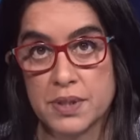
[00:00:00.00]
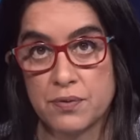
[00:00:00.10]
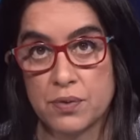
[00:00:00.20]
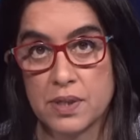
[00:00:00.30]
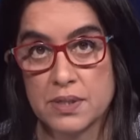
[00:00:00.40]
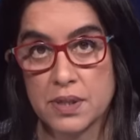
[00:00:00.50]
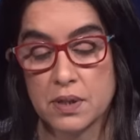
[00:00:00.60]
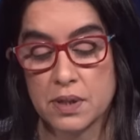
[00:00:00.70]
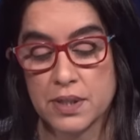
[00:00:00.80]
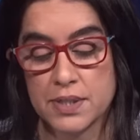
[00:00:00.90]
the Forensic
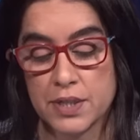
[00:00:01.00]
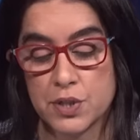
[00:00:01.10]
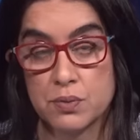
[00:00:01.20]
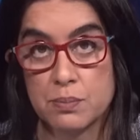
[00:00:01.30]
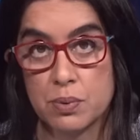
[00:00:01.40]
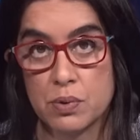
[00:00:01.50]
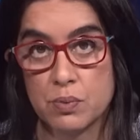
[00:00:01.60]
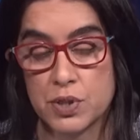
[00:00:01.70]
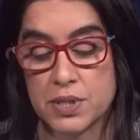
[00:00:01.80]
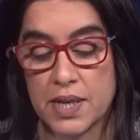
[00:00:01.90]
Architecture Report,
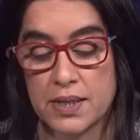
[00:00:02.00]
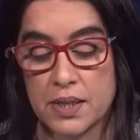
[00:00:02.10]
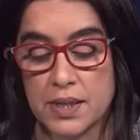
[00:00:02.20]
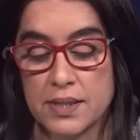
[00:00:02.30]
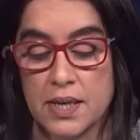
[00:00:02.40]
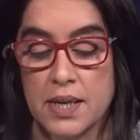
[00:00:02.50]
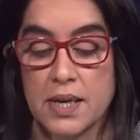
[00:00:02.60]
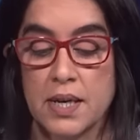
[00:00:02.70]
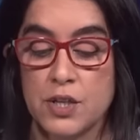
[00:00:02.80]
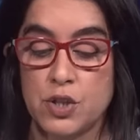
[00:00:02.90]
which is headlined
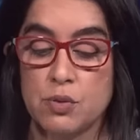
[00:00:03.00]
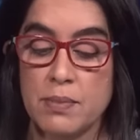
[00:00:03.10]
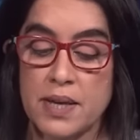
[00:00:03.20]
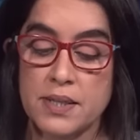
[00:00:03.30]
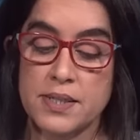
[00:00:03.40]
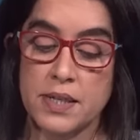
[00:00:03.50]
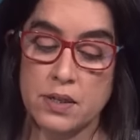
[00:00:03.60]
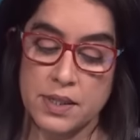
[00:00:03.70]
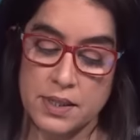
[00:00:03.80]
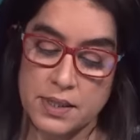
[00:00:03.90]

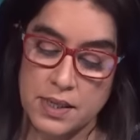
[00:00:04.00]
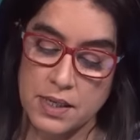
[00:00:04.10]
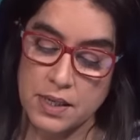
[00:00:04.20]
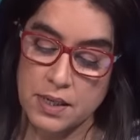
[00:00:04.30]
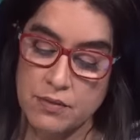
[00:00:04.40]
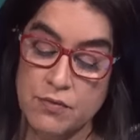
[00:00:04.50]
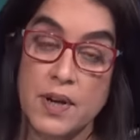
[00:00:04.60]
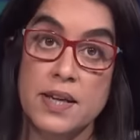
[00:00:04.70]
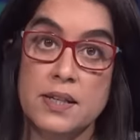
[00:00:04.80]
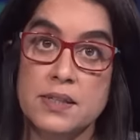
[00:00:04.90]
Humanitarian
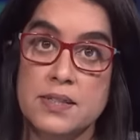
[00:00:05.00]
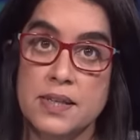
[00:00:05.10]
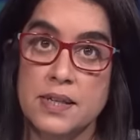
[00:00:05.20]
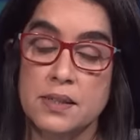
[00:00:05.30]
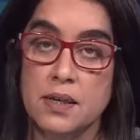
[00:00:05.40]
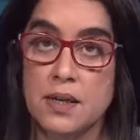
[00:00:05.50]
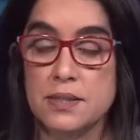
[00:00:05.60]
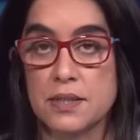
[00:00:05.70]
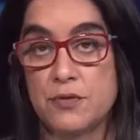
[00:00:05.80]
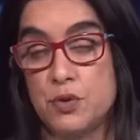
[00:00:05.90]
Violence in
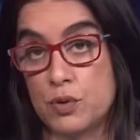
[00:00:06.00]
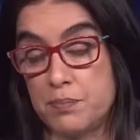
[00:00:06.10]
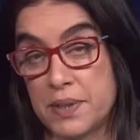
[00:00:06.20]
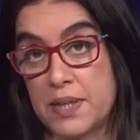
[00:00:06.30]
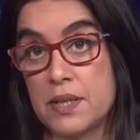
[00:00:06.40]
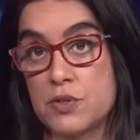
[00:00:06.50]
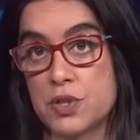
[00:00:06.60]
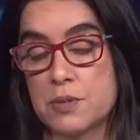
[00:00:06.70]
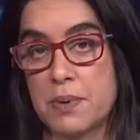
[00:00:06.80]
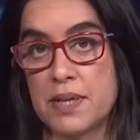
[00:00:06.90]
Gaza. If you could begin
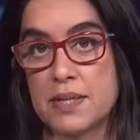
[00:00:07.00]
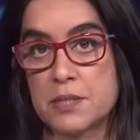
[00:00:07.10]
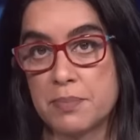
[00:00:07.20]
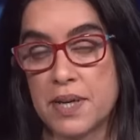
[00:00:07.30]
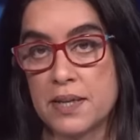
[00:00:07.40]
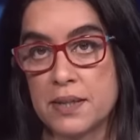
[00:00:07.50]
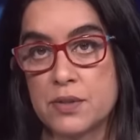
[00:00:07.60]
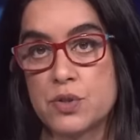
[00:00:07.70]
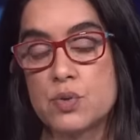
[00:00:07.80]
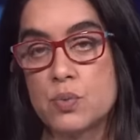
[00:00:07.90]
just by explaining the
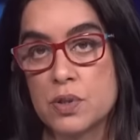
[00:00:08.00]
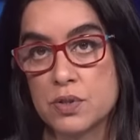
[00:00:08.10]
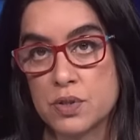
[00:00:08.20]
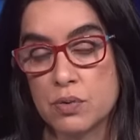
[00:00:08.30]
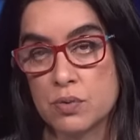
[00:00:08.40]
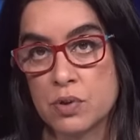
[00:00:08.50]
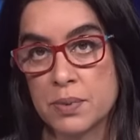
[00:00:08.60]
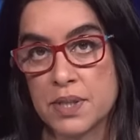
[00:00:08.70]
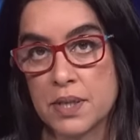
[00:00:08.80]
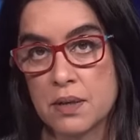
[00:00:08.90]
two words don't
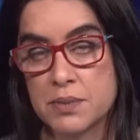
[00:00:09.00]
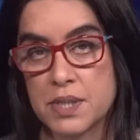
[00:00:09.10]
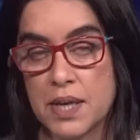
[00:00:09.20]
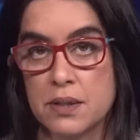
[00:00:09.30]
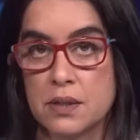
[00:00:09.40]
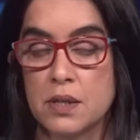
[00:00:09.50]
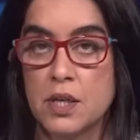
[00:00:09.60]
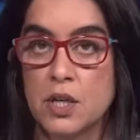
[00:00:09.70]
normally come together,